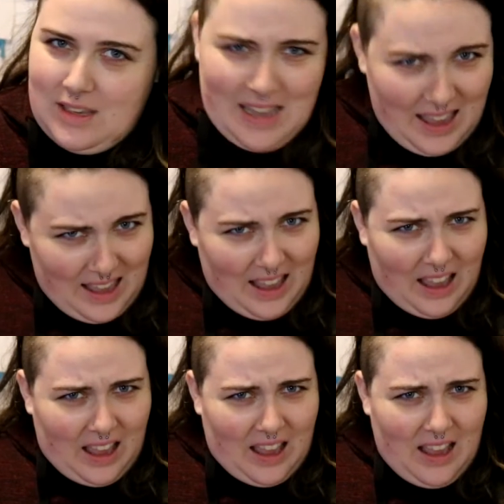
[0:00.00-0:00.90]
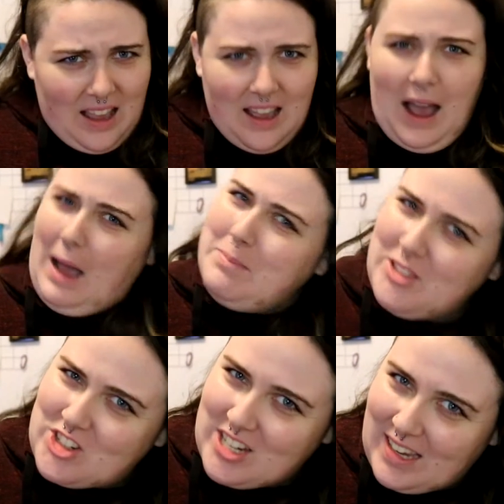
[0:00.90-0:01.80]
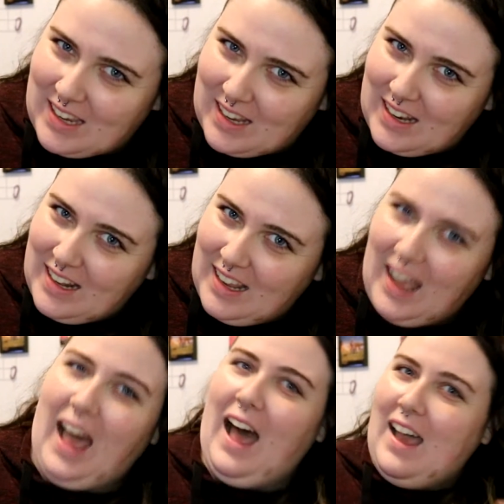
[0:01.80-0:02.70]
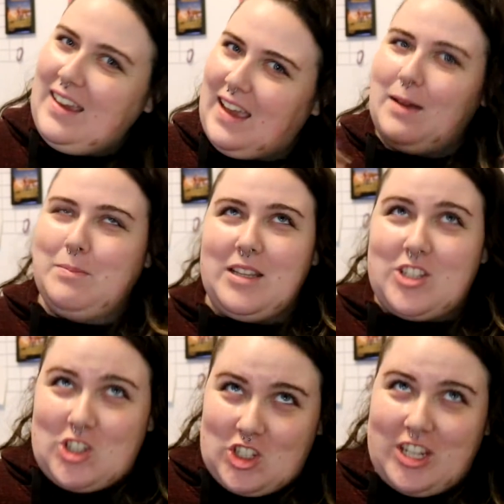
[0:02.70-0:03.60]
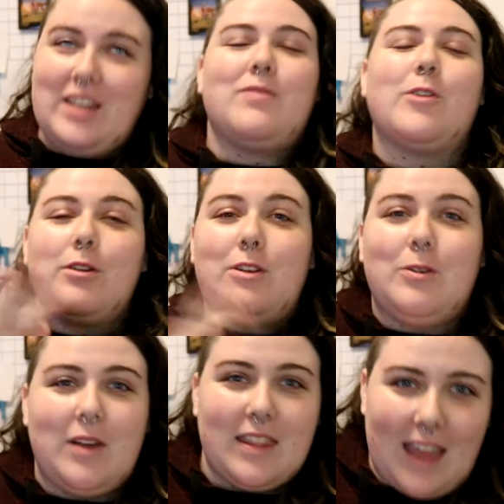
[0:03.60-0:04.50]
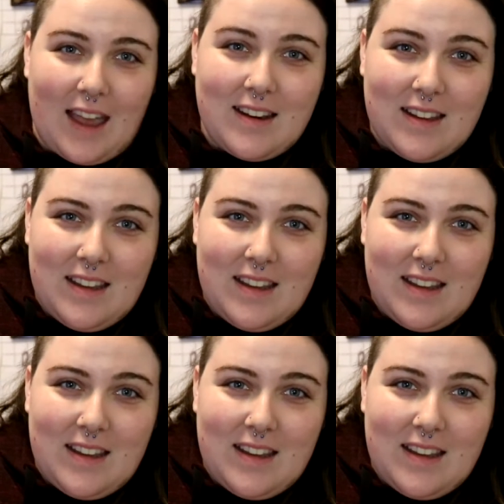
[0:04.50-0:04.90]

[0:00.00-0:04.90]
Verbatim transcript: Yeah, I'm the shit. I am the shit for doing that.